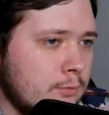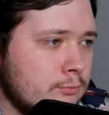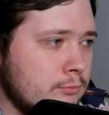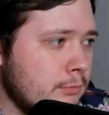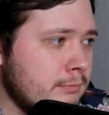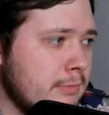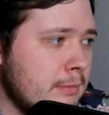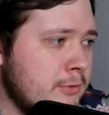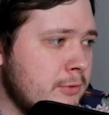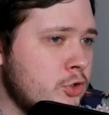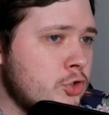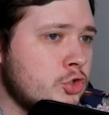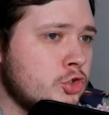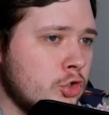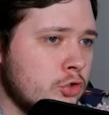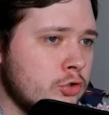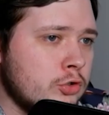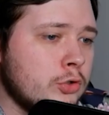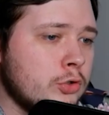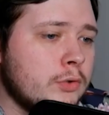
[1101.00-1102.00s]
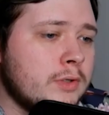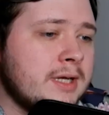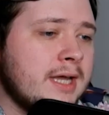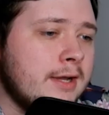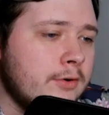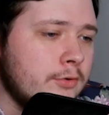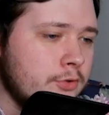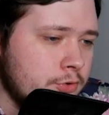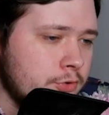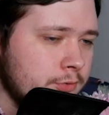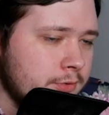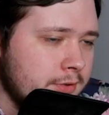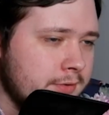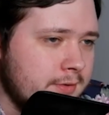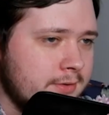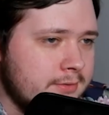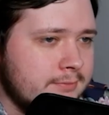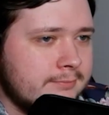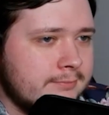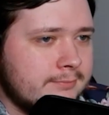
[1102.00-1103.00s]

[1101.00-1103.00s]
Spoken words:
Well, maybe you shouldn't go to Arizona then.